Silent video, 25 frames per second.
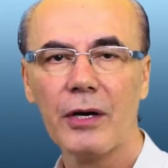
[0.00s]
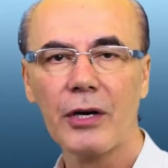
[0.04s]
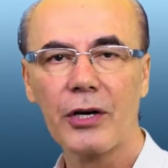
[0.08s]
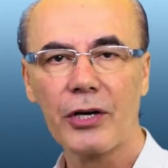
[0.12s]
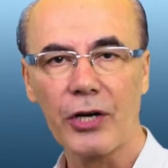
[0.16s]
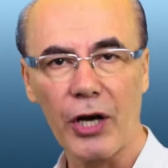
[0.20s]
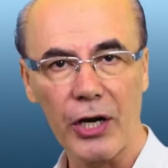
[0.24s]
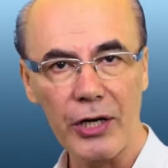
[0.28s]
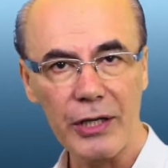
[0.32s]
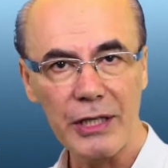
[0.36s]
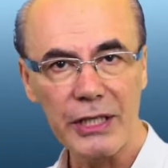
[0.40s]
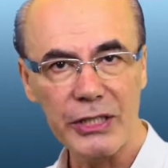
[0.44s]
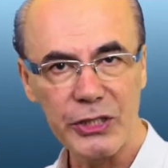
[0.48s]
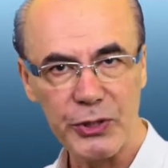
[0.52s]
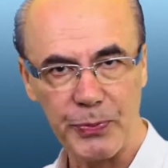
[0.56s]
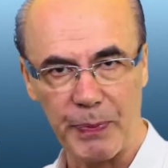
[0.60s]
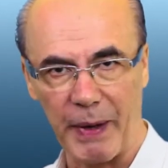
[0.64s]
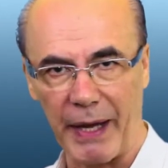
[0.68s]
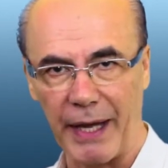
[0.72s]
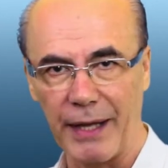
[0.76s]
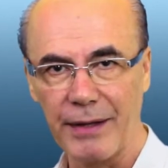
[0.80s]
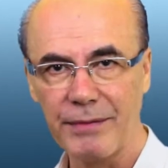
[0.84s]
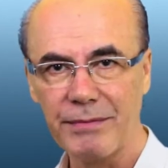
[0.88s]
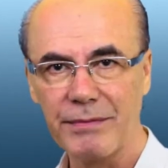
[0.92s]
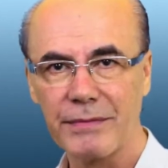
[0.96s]
Cartilage
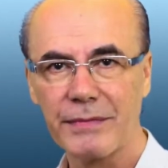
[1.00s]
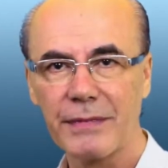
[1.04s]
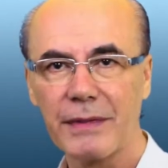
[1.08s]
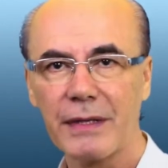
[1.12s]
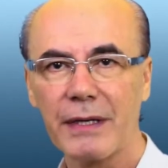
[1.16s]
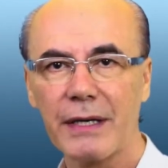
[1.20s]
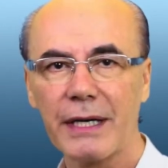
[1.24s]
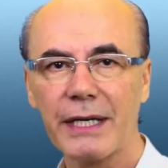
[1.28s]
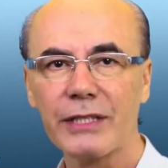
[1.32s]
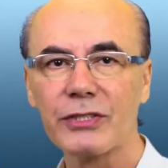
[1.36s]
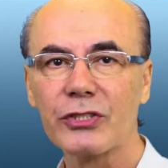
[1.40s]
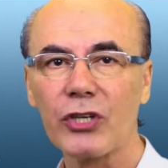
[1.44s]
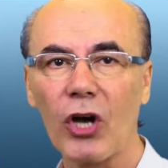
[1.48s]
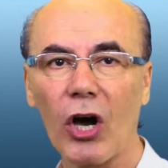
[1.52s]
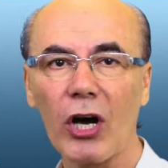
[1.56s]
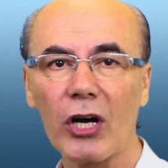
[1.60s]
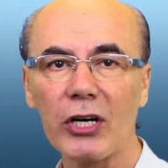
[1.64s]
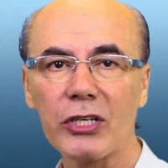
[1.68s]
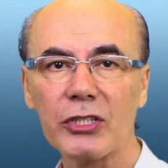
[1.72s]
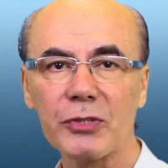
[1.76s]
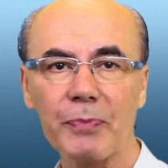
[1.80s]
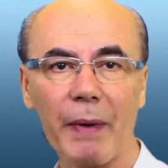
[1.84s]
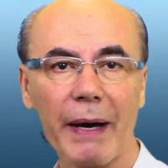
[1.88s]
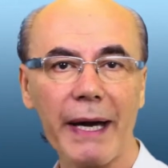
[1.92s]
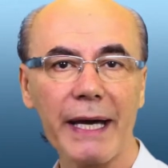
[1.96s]
pain is
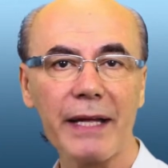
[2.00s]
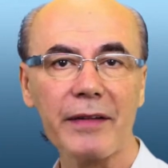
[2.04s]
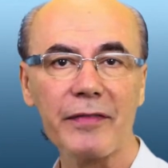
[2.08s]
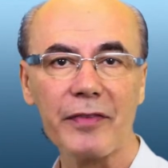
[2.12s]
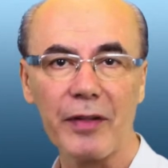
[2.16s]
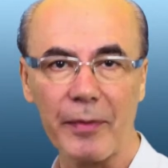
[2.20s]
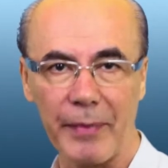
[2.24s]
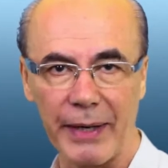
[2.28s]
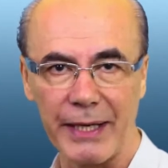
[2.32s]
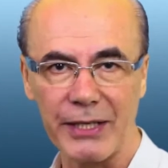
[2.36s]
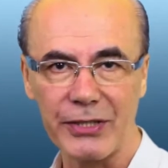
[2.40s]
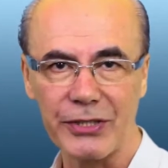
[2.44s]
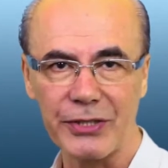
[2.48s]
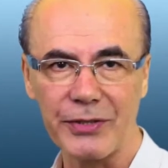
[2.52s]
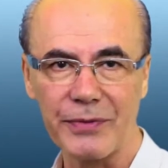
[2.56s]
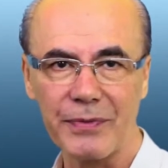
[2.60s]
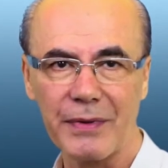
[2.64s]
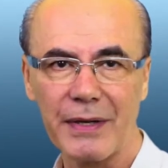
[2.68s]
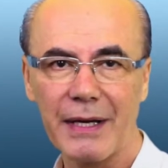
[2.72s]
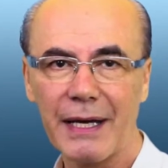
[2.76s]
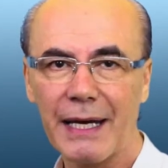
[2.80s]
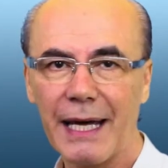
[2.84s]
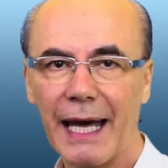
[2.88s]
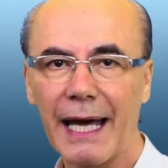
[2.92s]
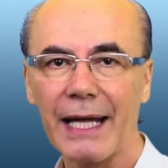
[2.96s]
caused by inflammation
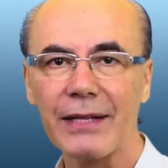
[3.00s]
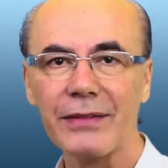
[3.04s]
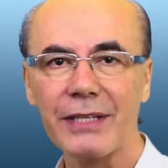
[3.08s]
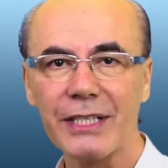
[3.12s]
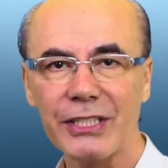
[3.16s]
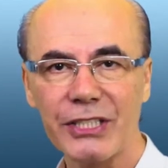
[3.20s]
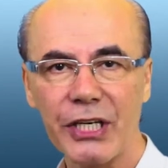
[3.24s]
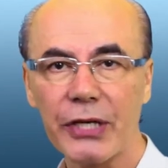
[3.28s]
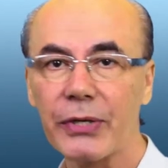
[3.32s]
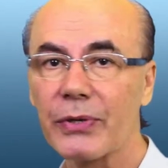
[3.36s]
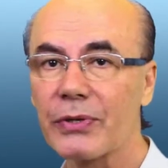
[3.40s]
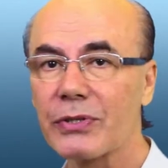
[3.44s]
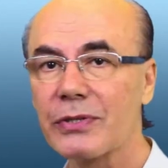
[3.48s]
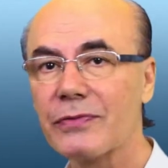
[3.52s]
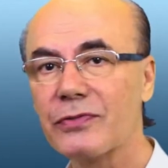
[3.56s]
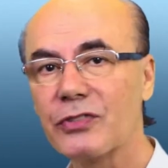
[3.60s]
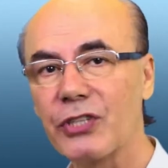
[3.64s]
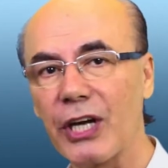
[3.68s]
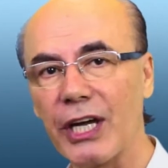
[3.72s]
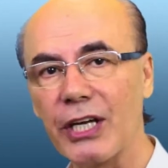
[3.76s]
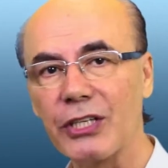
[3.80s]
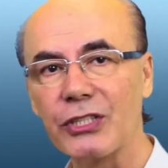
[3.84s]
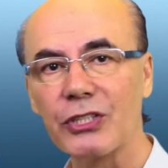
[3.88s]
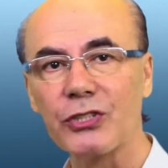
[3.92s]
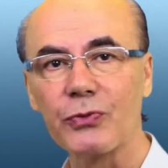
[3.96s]
and degenerative
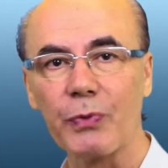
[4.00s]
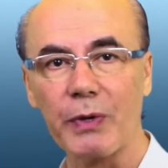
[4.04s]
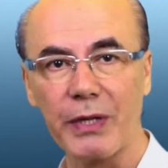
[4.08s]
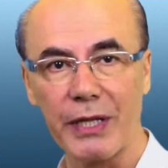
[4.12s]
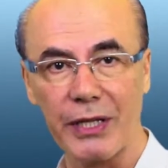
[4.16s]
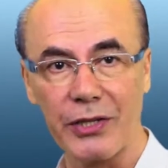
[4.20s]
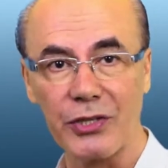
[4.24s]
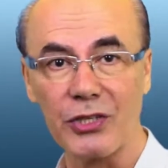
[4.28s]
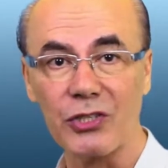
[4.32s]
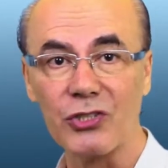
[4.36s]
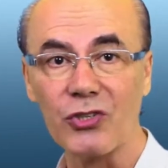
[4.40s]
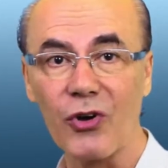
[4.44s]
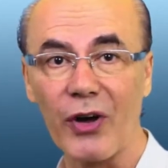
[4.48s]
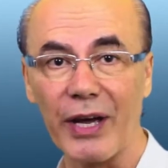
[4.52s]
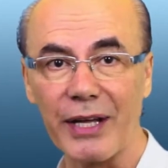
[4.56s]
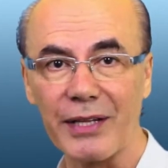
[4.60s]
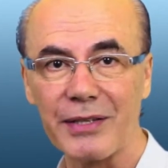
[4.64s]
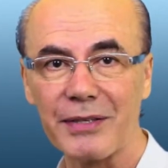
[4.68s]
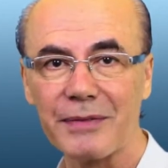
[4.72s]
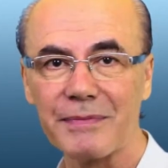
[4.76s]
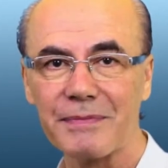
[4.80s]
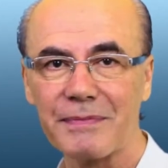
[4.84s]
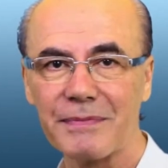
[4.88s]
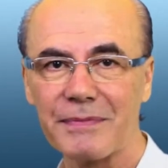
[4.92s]
changes within the joint.